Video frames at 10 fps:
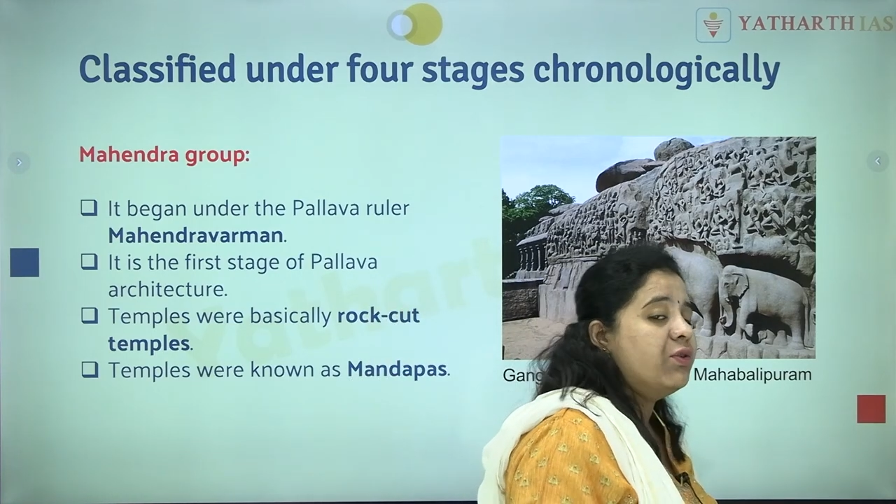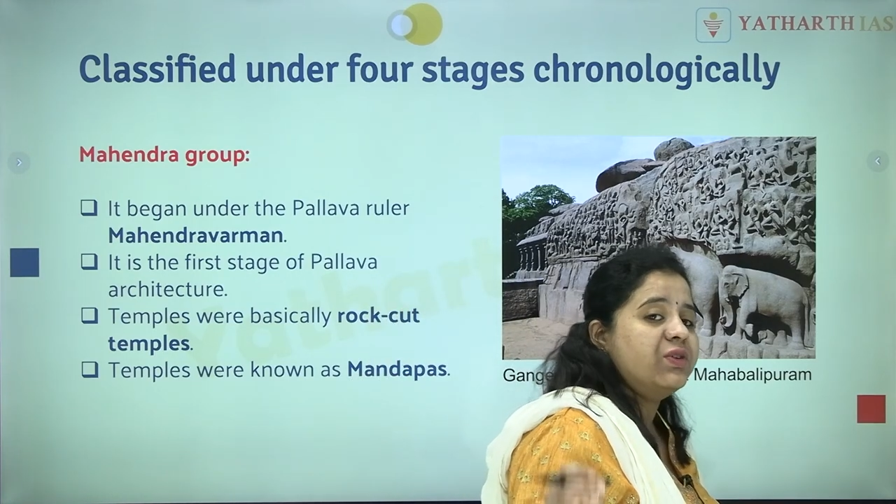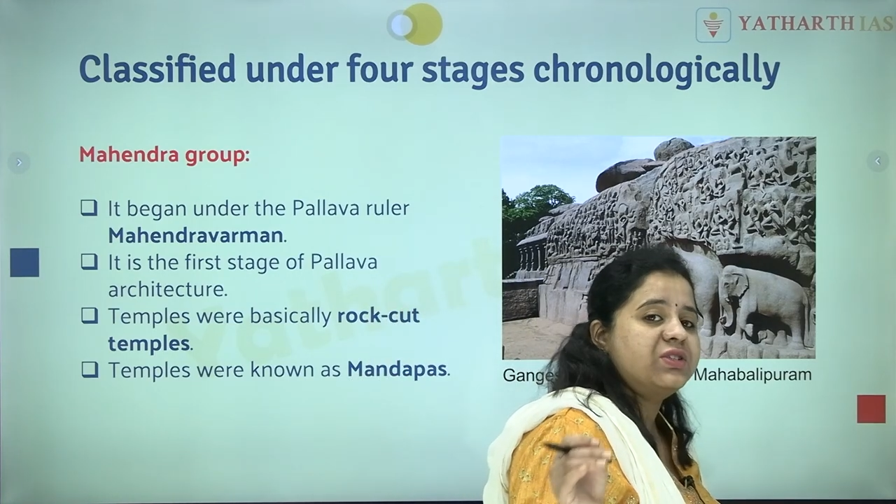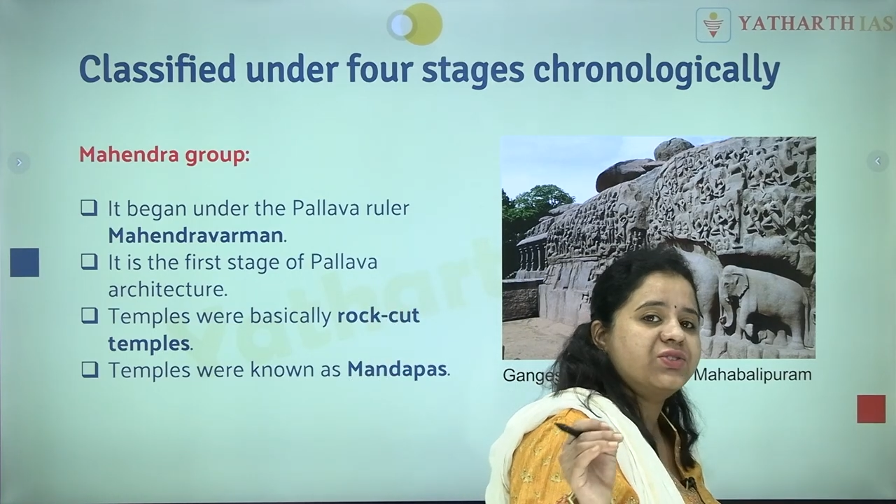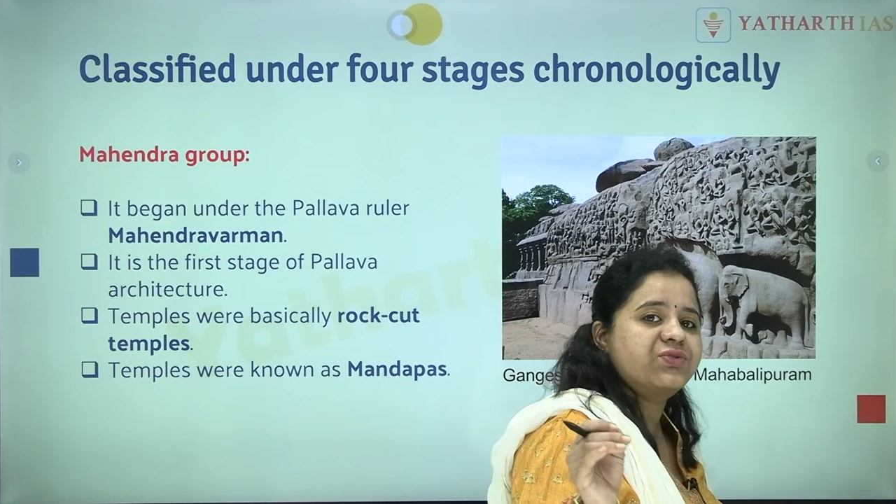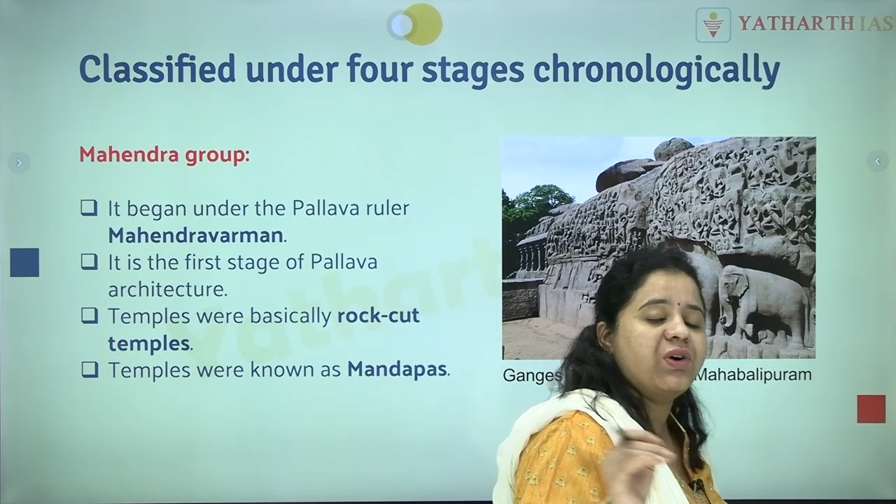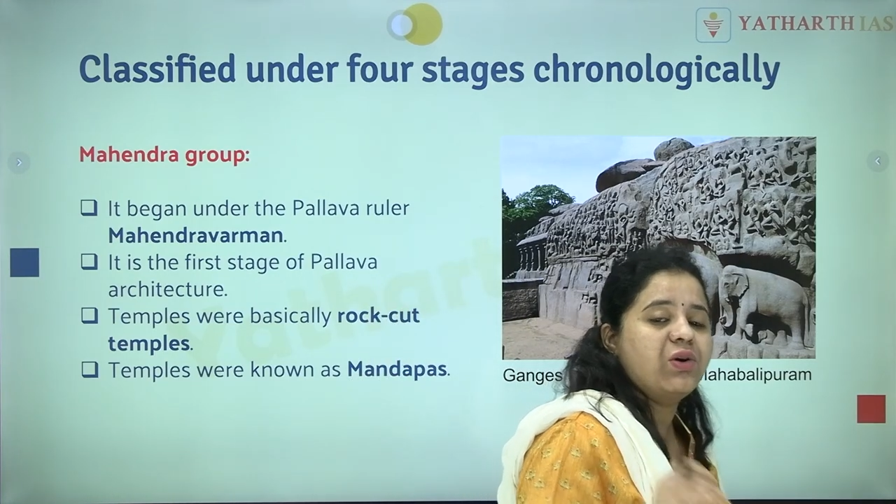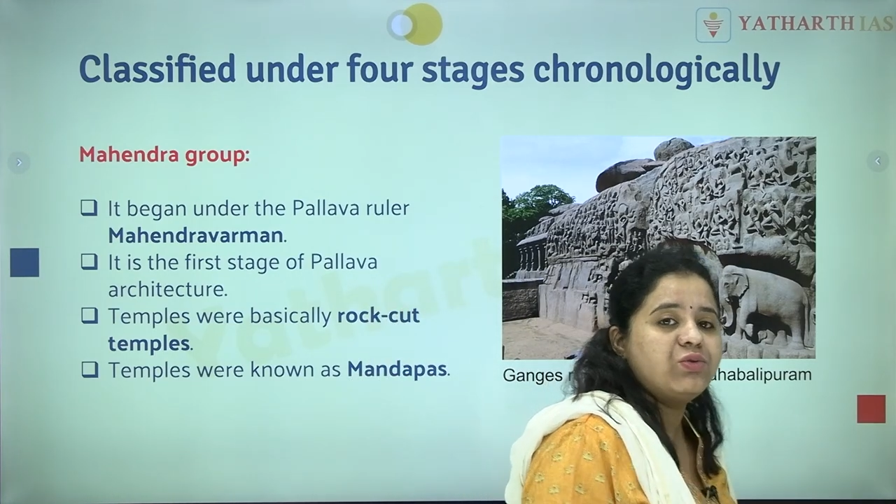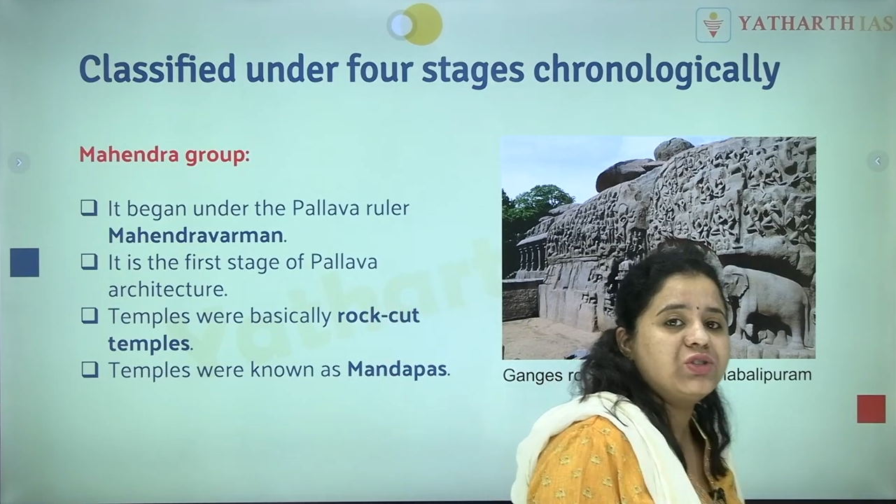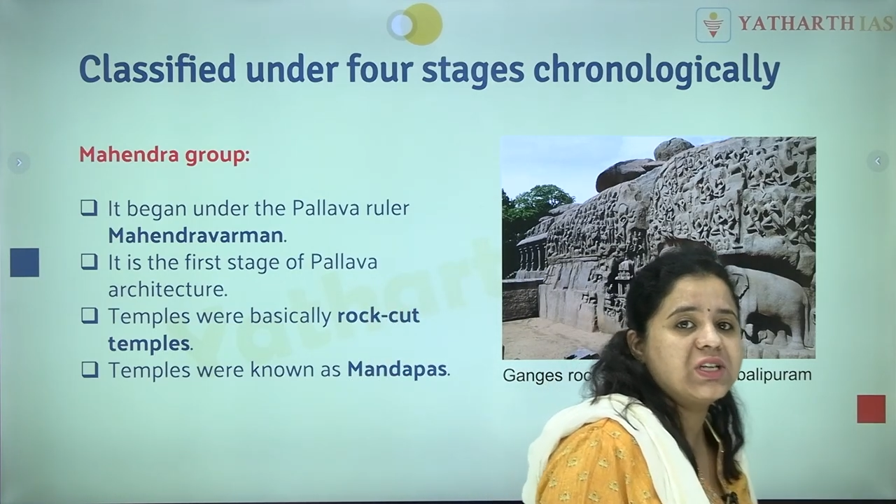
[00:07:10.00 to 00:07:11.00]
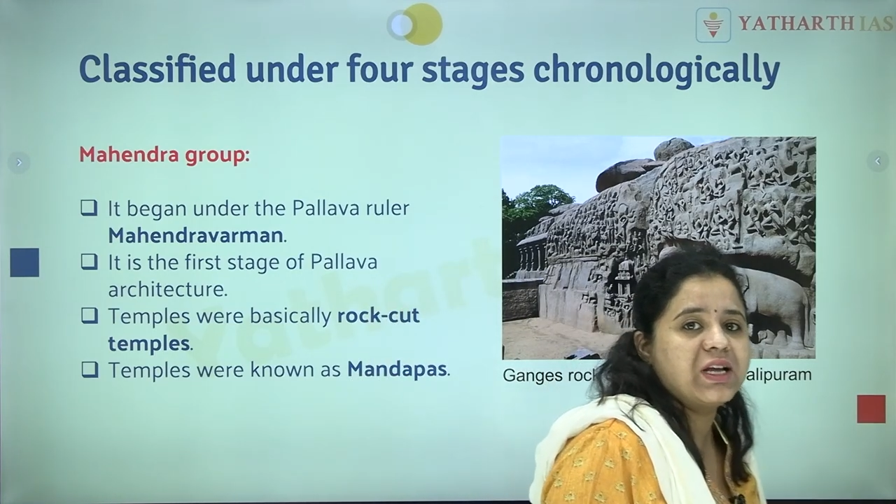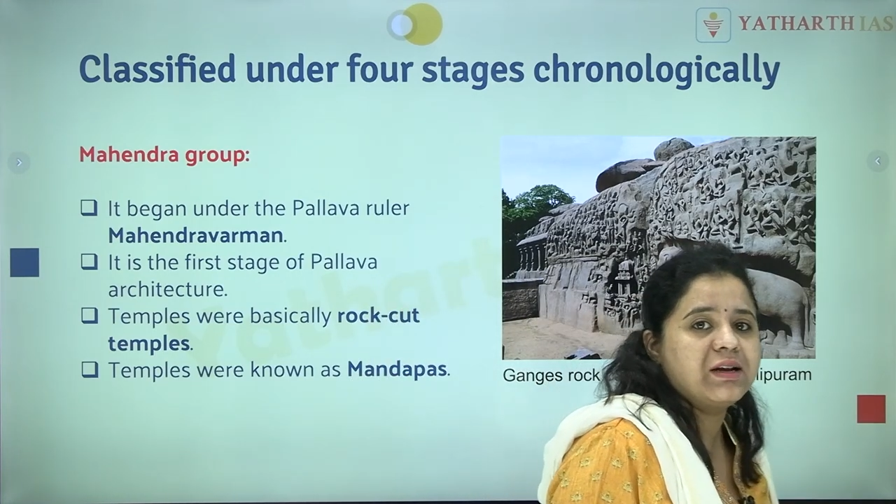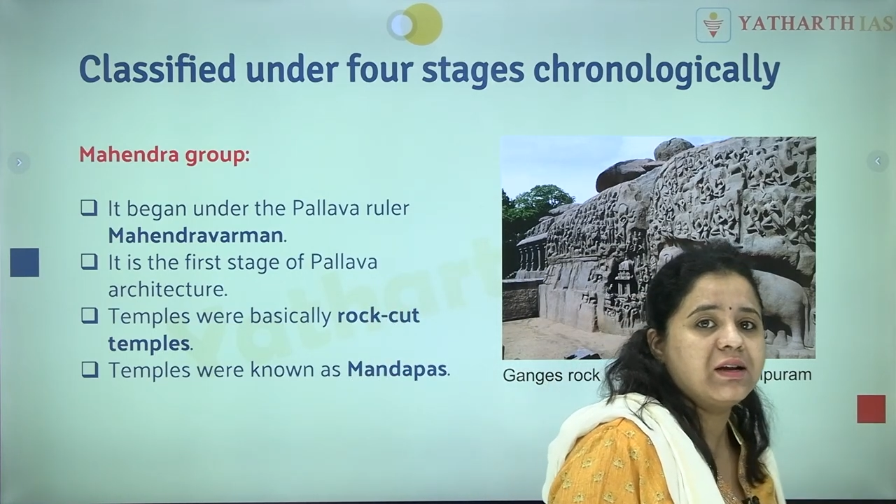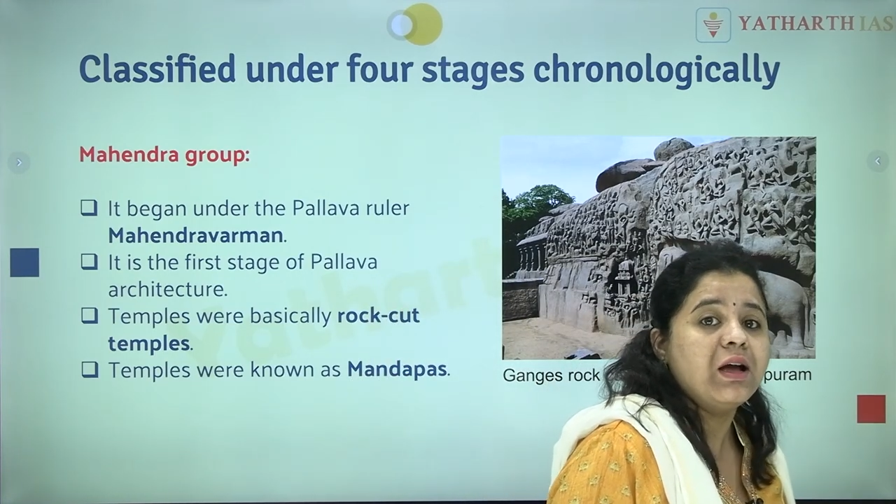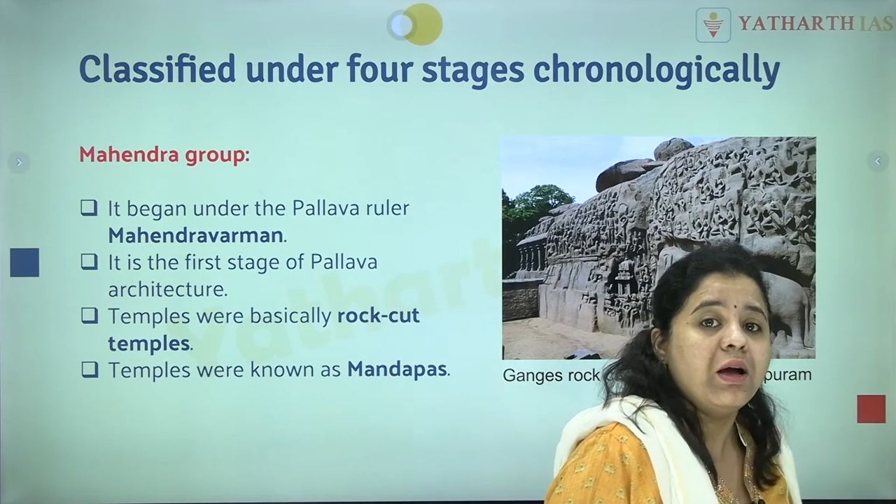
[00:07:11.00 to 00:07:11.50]
which is found
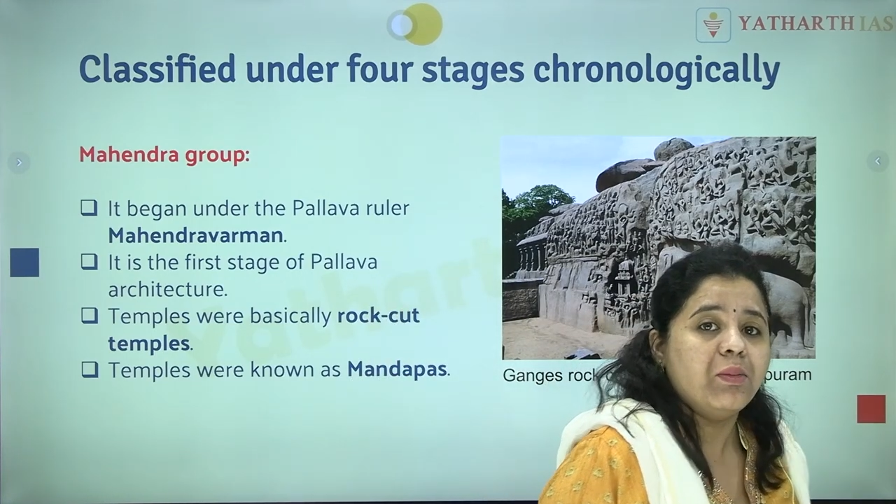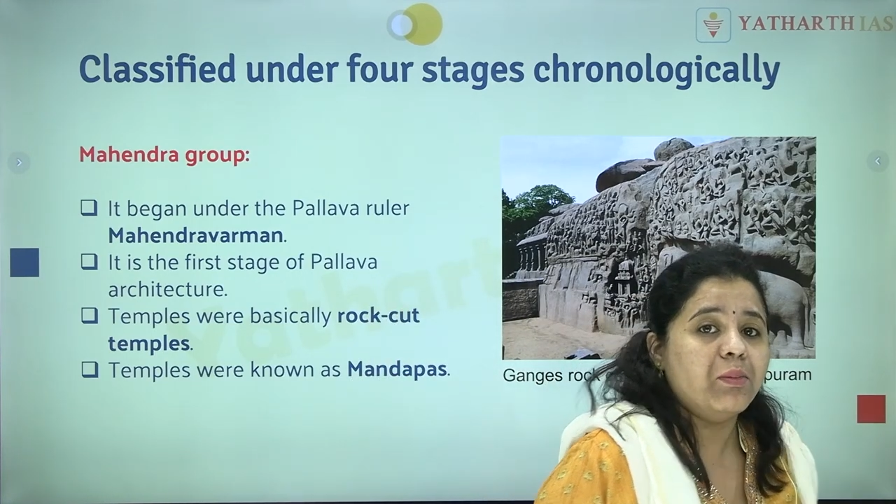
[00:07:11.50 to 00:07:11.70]
in